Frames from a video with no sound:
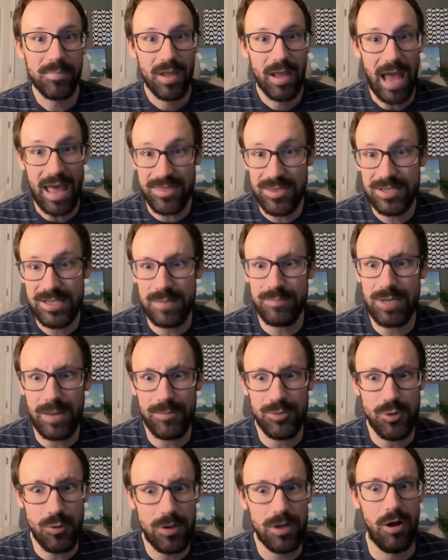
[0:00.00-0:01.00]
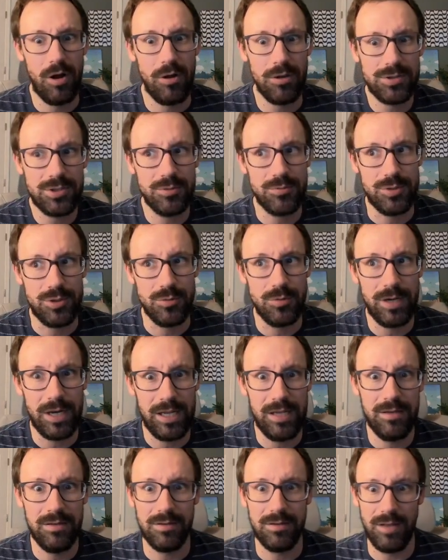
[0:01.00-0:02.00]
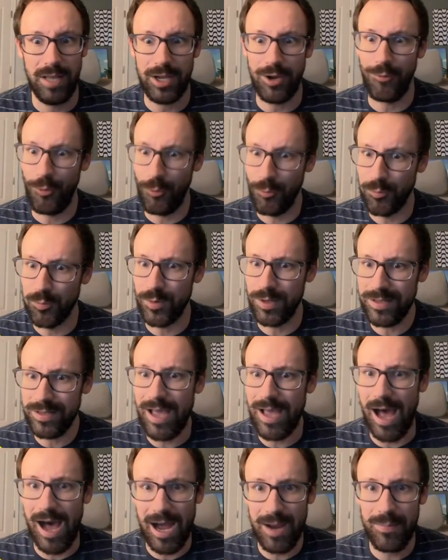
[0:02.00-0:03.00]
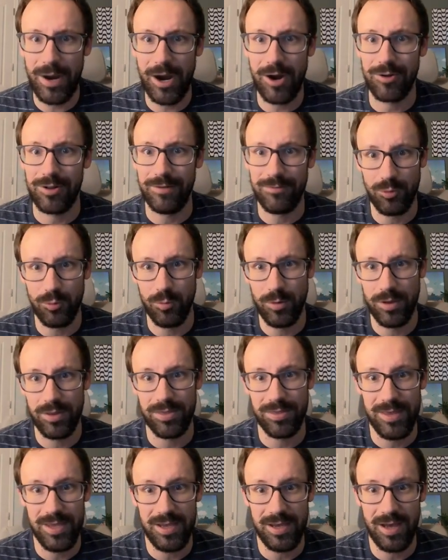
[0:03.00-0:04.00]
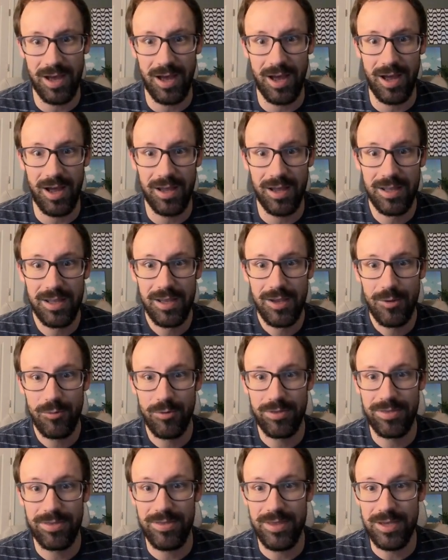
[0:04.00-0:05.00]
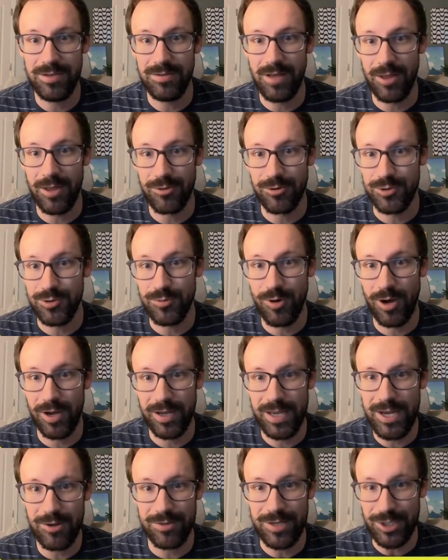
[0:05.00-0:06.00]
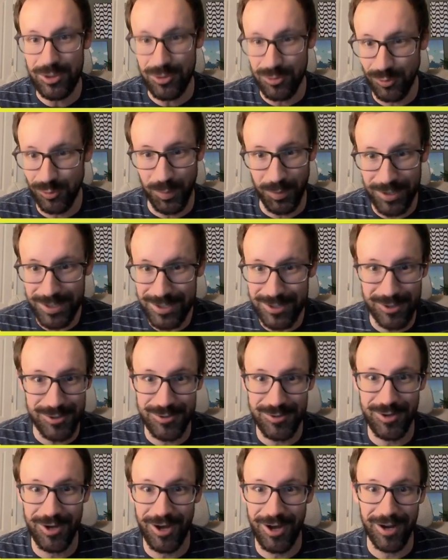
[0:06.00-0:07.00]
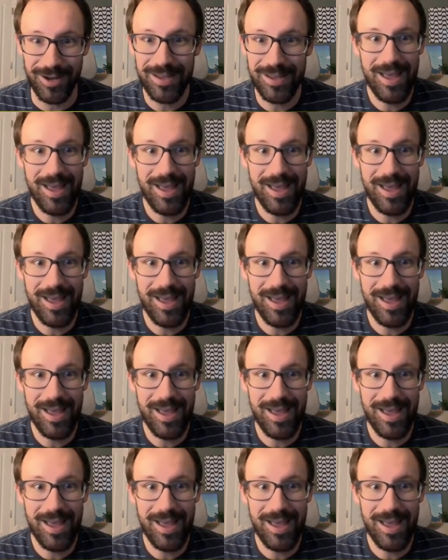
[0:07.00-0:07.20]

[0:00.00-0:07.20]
At the same time, you can also do it in like a really high power level with the other Dugong here, the Dual Blizzard Dugong.